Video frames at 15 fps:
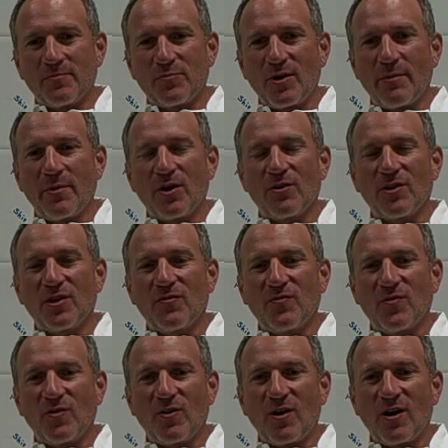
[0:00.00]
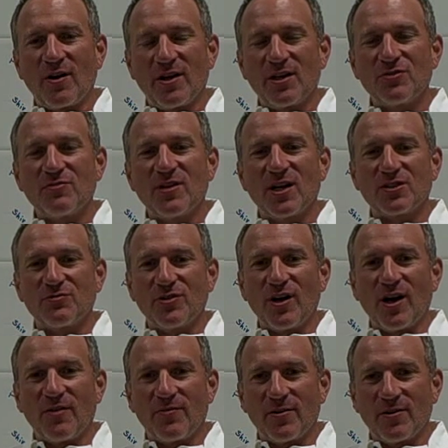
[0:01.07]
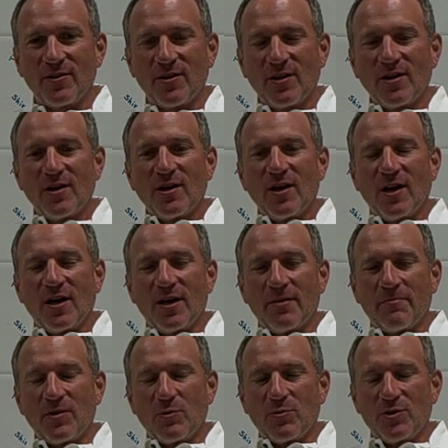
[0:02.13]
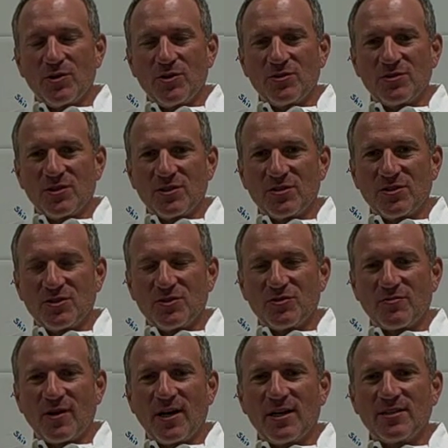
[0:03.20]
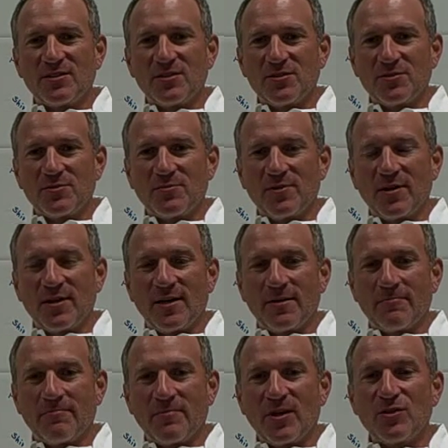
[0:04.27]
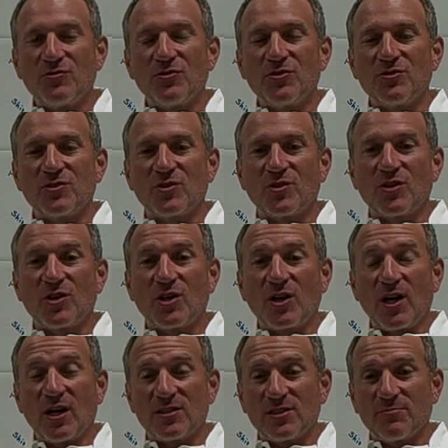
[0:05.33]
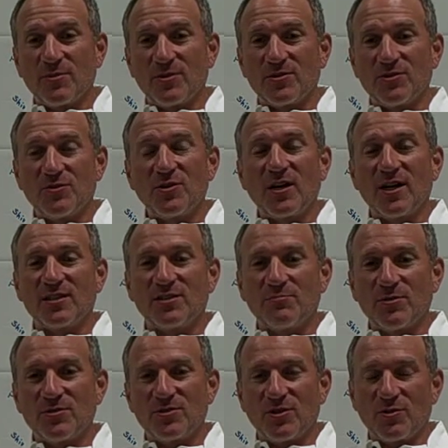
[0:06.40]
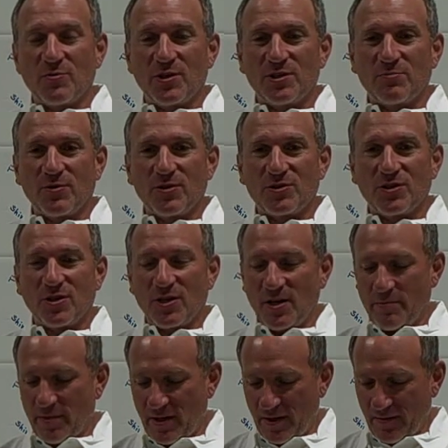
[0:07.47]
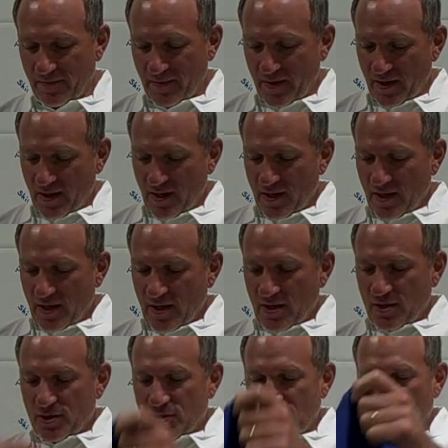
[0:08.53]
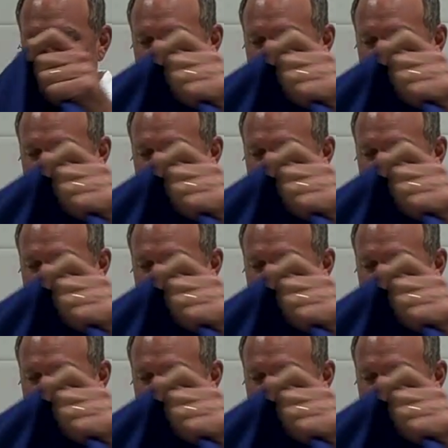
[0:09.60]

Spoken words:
primarily for our introductory offer that we're using to try to introduce new customers to the Queensboro Shirt Company. The shirt